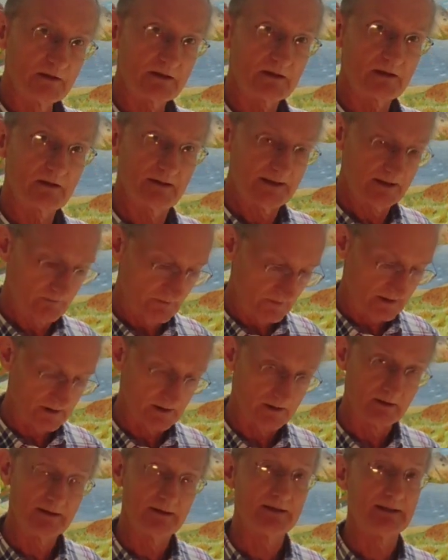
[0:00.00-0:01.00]
So here we
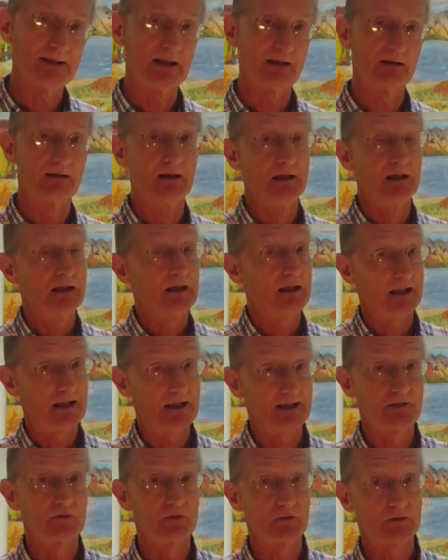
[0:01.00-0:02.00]
go. Now,
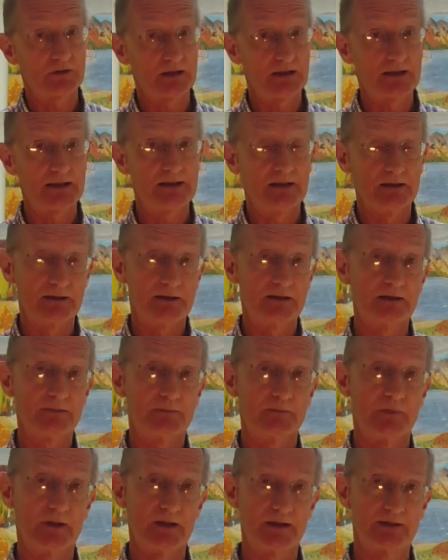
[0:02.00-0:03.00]
I thought taking a
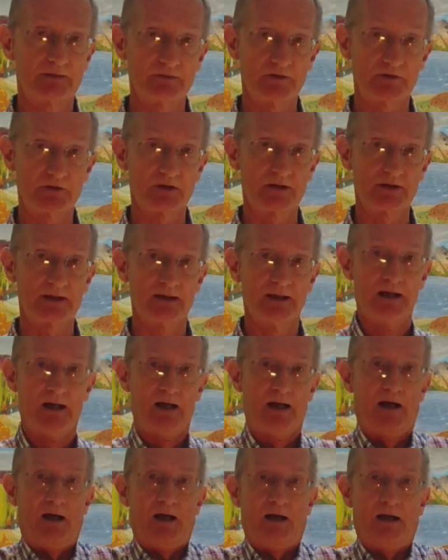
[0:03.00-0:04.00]
deep breath was just
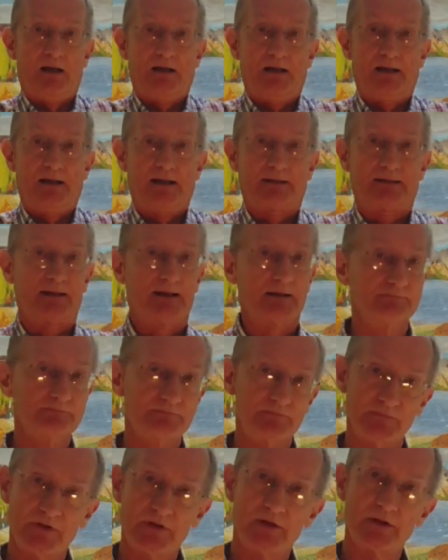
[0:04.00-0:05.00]
like that,
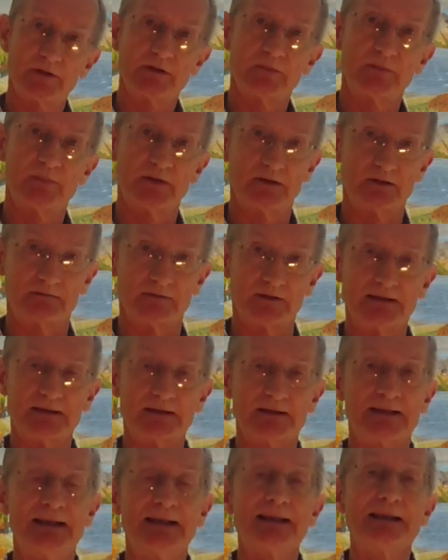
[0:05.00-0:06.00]
not a bit of it.
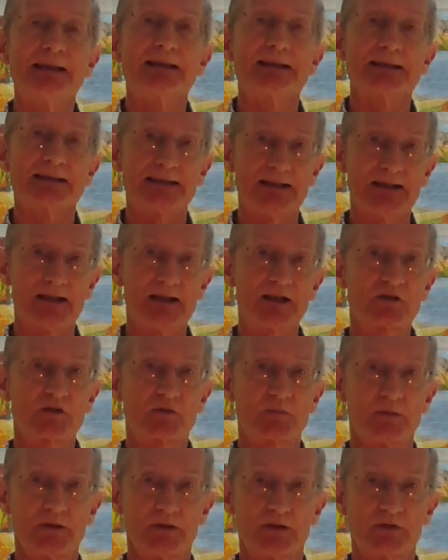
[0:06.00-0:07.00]
The
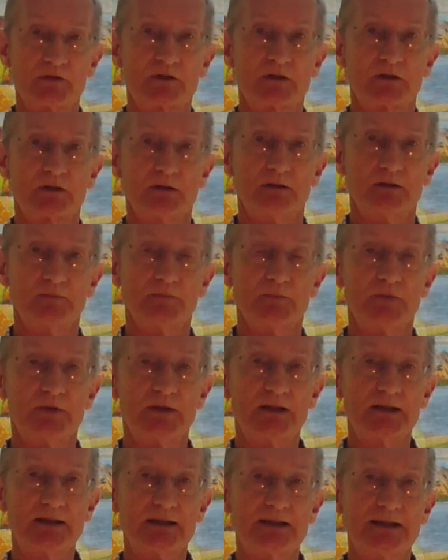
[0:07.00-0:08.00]
experts on
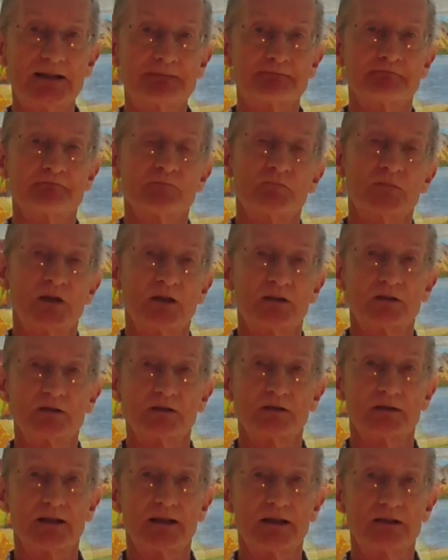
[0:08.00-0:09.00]
breathing
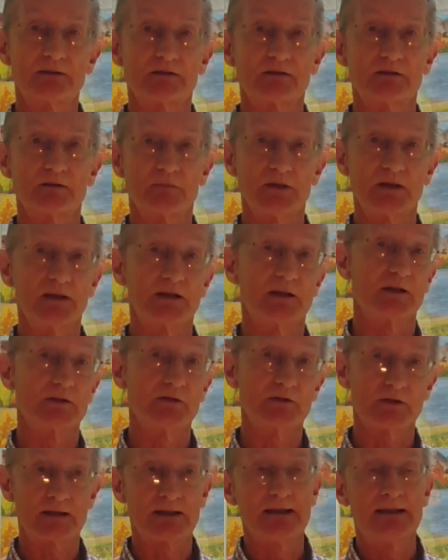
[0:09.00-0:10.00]
turn out to be
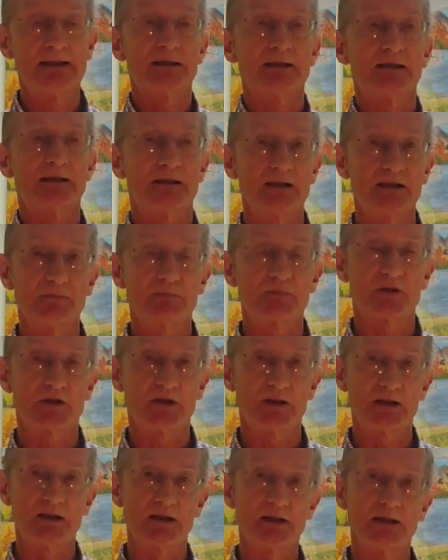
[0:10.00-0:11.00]
those deep
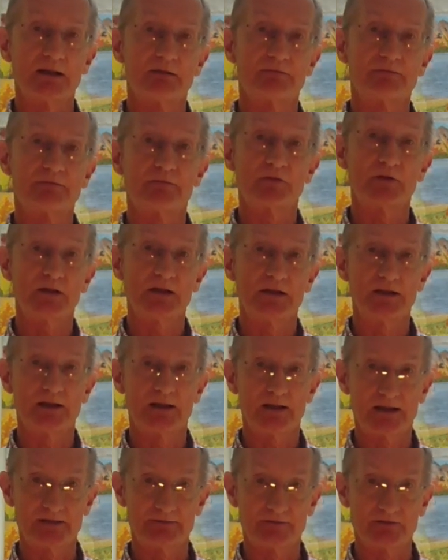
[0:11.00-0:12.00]
sea free
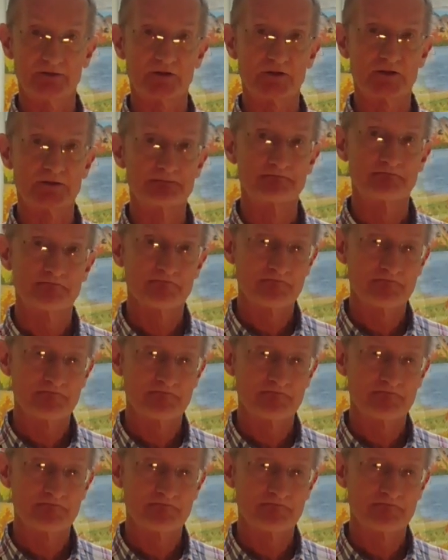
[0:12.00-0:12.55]
divers.